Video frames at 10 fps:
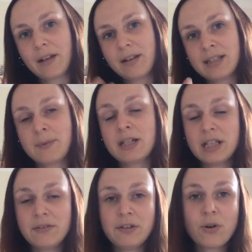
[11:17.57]

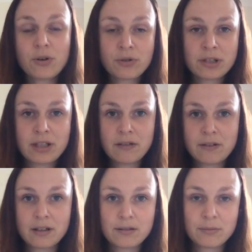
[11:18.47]
especially if you've got
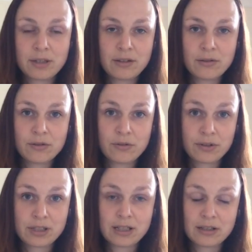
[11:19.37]
crossover with your cross
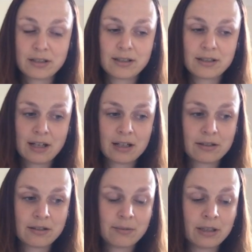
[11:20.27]
stitch
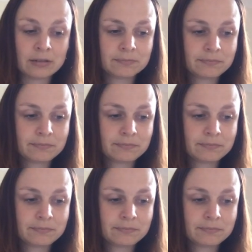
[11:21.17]
stash as well.